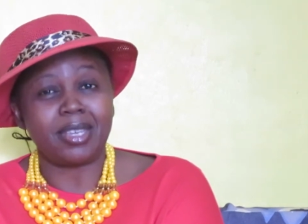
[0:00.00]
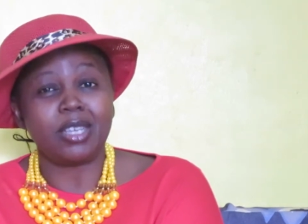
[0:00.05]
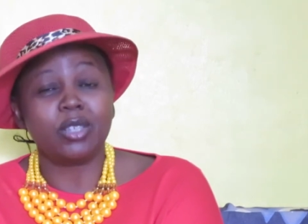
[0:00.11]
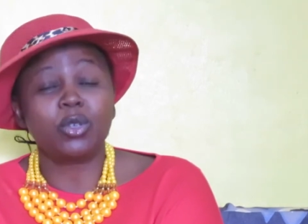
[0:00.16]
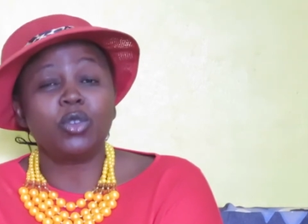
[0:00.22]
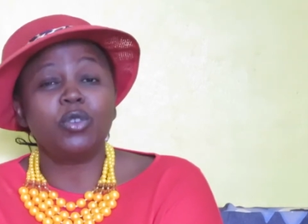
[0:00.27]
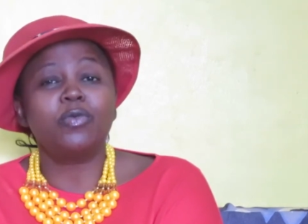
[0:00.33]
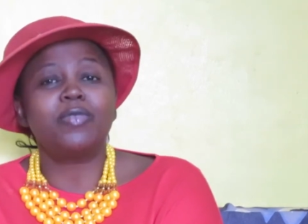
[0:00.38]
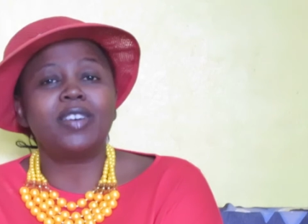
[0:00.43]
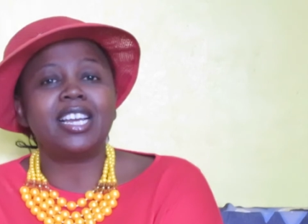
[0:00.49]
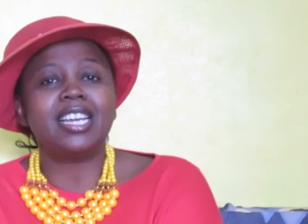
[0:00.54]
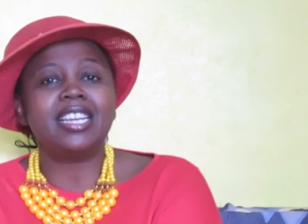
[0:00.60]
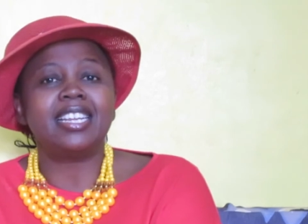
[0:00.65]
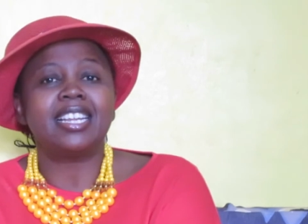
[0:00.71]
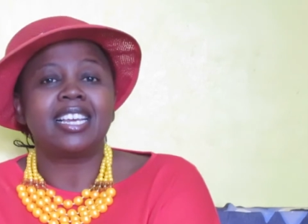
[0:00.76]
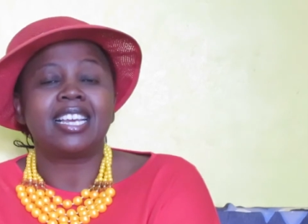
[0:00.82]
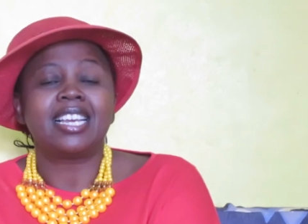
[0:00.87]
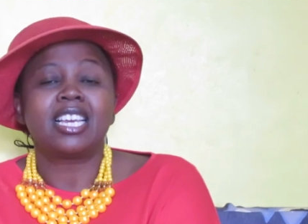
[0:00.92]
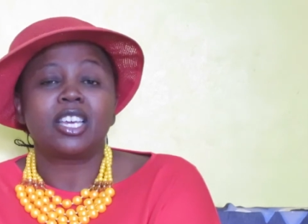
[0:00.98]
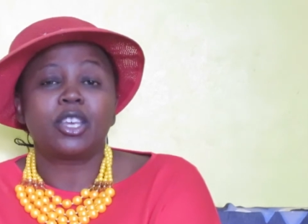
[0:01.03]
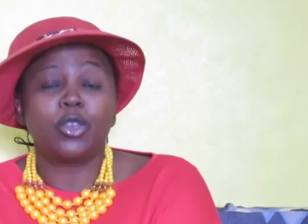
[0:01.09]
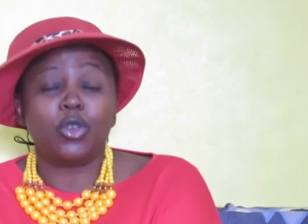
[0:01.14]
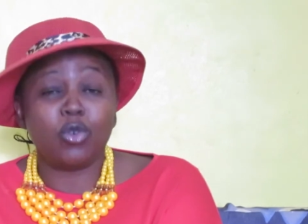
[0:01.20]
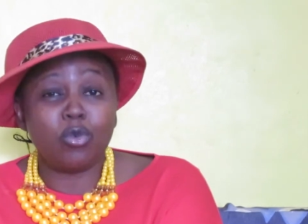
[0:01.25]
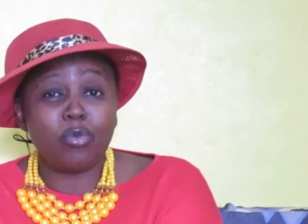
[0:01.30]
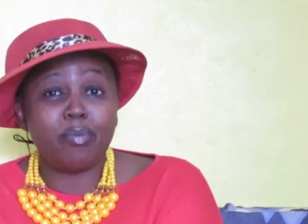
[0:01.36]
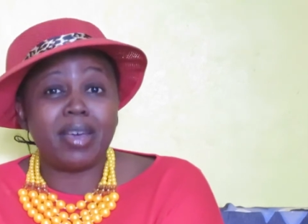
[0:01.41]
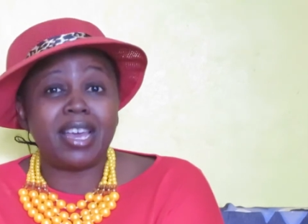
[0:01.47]
So you find
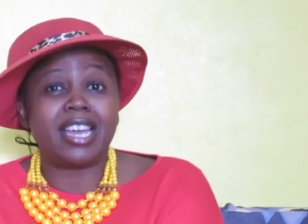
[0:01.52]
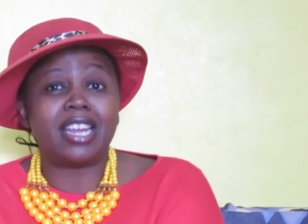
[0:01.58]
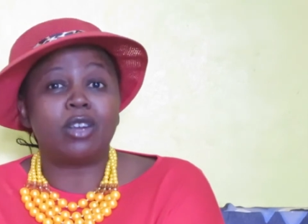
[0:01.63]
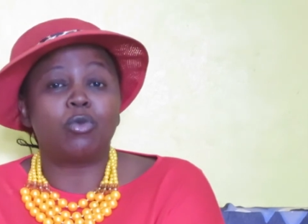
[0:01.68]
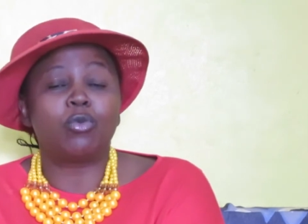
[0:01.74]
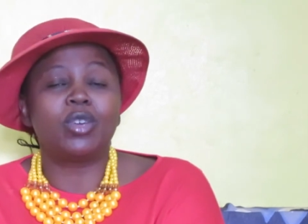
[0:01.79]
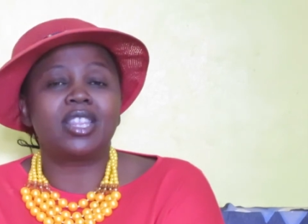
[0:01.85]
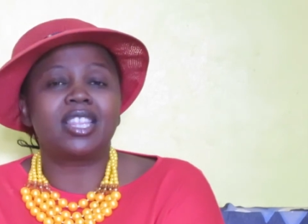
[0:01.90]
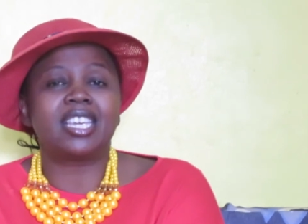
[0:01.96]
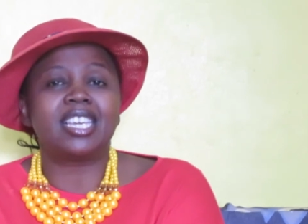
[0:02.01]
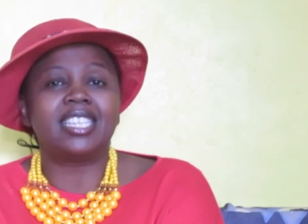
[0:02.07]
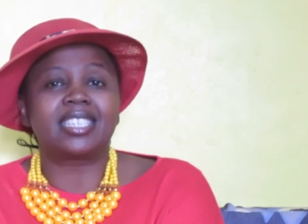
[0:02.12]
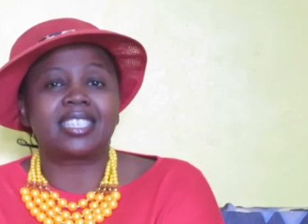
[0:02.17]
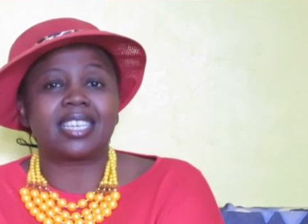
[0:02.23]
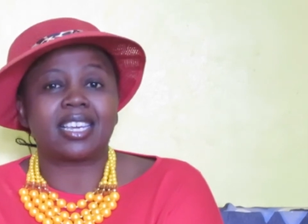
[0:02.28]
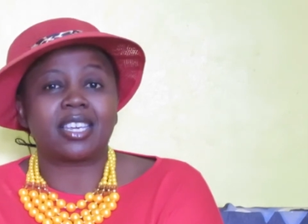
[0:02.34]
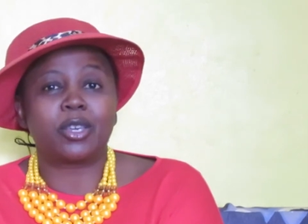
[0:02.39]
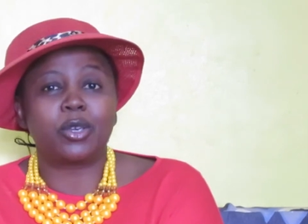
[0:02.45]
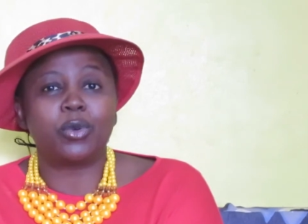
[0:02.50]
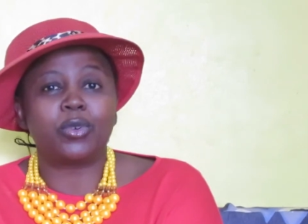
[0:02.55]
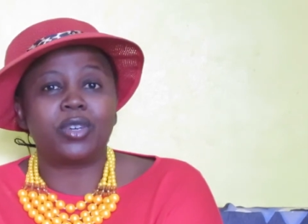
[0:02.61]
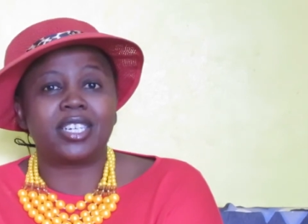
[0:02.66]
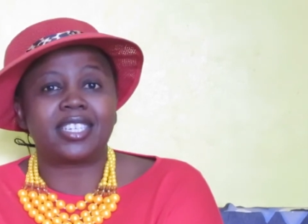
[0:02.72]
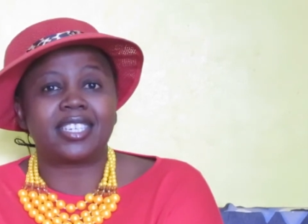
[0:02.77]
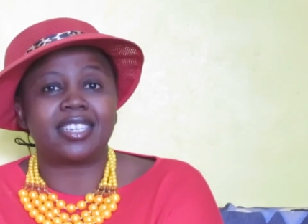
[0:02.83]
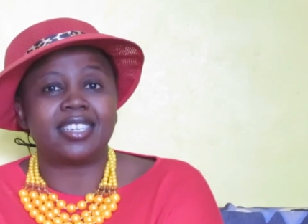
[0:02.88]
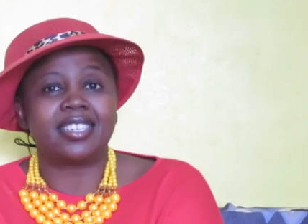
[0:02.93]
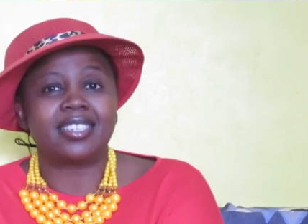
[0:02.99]
you men with
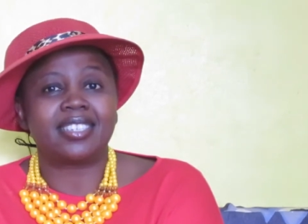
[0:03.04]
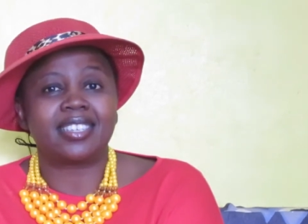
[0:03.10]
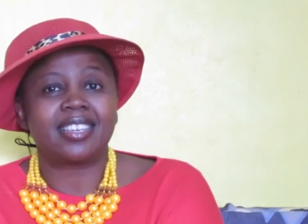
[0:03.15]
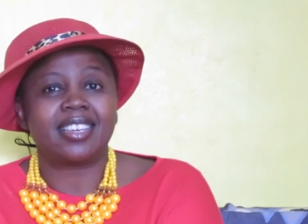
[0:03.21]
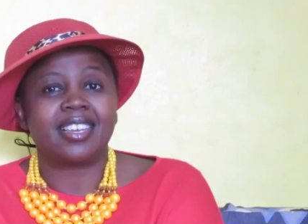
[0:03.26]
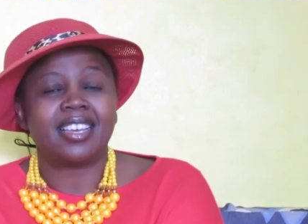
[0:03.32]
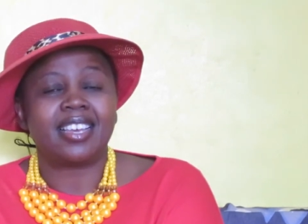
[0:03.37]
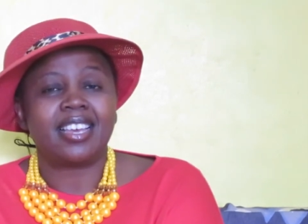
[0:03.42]
insecurities,